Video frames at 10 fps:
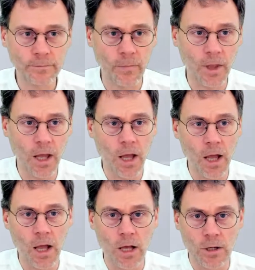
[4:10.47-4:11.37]

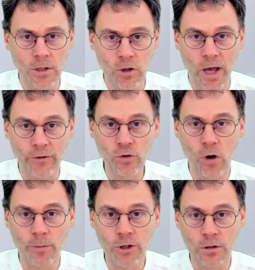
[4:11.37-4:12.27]
So we have two
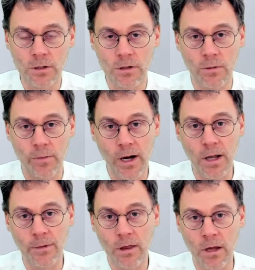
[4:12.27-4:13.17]
options, the big
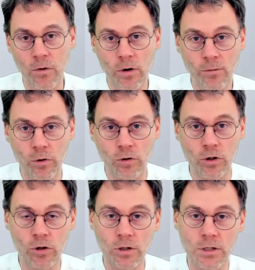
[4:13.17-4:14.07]
limit theorem or
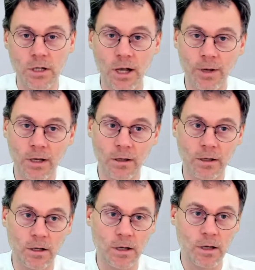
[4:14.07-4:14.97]
Jordan's lemma.
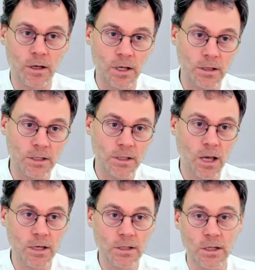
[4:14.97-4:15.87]
In this
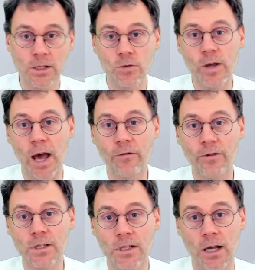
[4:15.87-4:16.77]
case, since we have
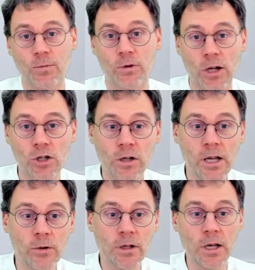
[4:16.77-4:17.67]
this exponential
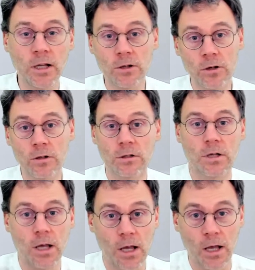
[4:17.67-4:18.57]
here in the integrand,
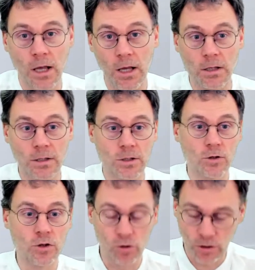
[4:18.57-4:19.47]
it's
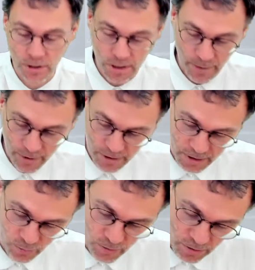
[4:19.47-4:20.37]
Jordan's lemma
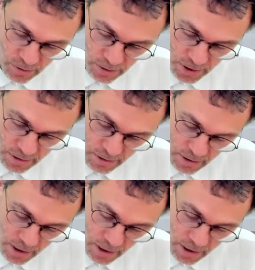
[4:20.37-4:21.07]
that we need to look at.